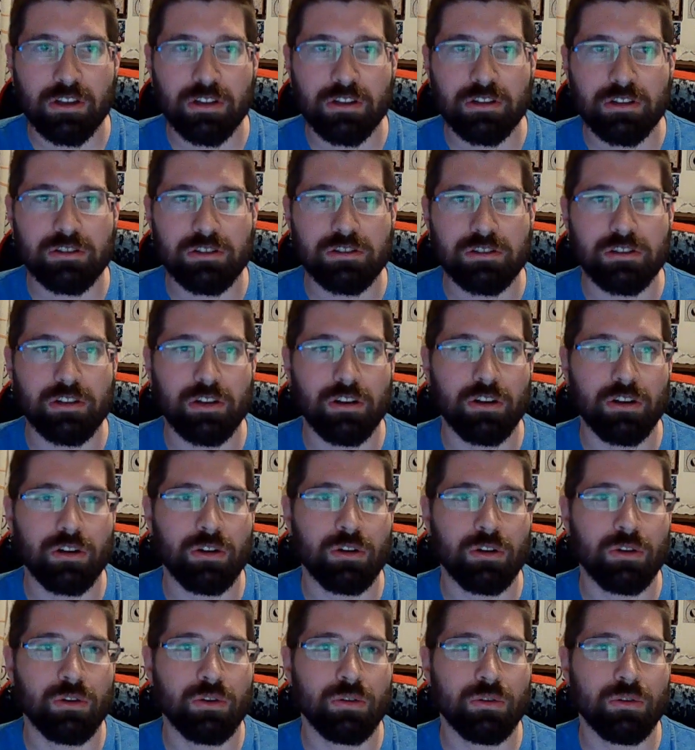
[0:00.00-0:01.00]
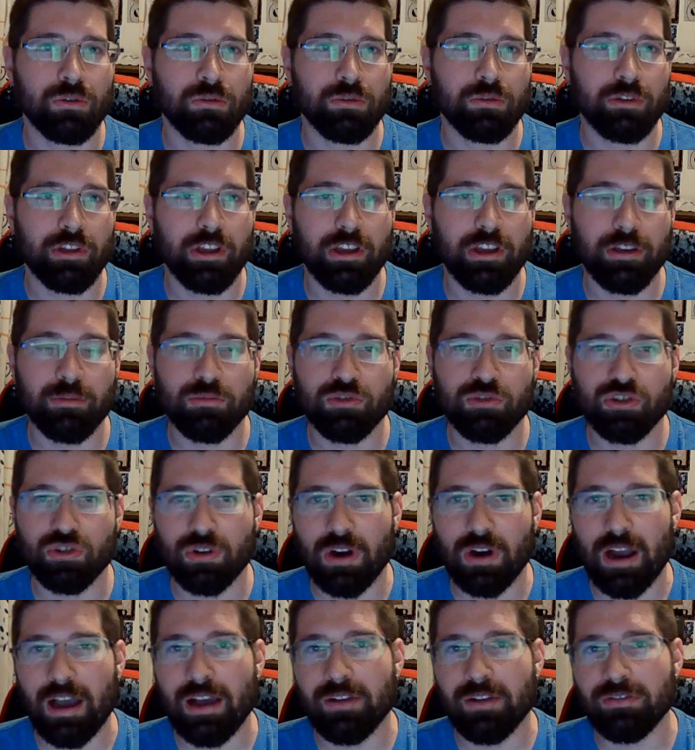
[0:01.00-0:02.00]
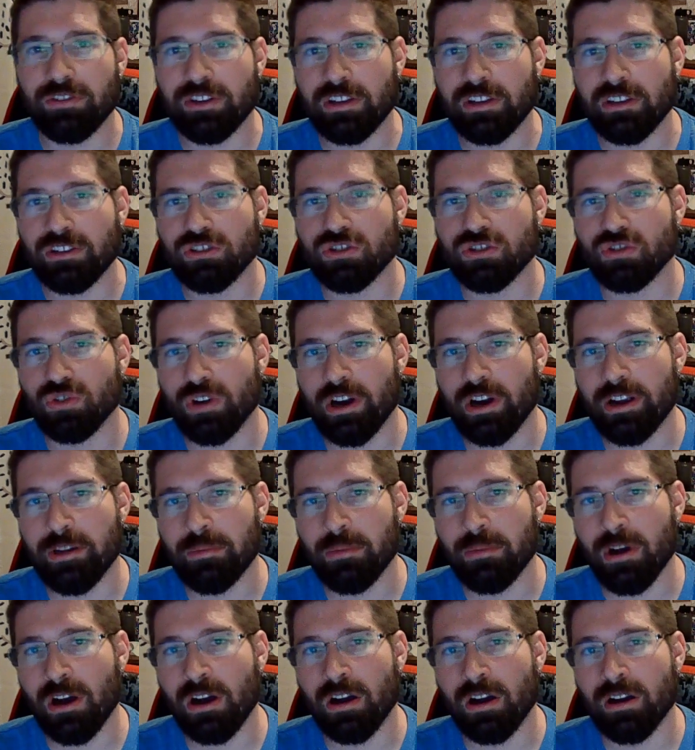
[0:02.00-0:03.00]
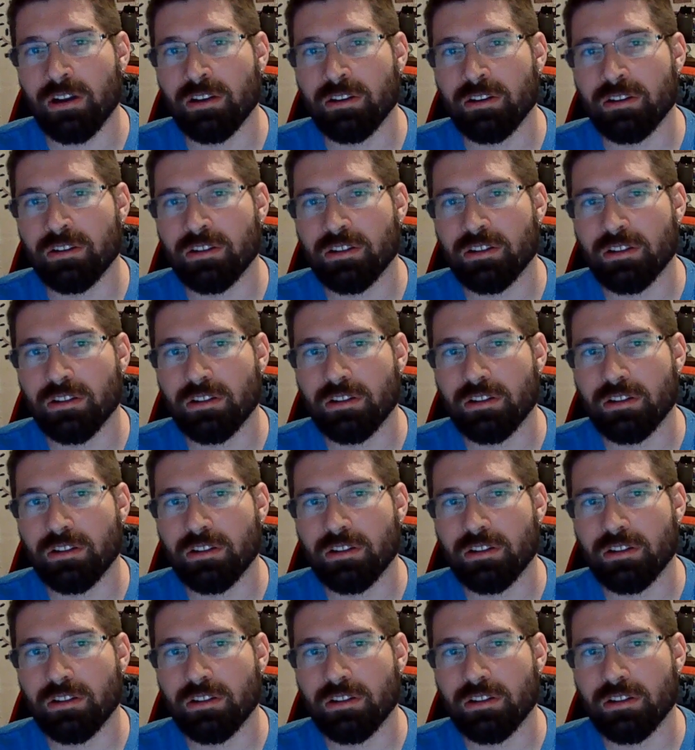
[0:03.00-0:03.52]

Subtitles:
So him drafting Draymond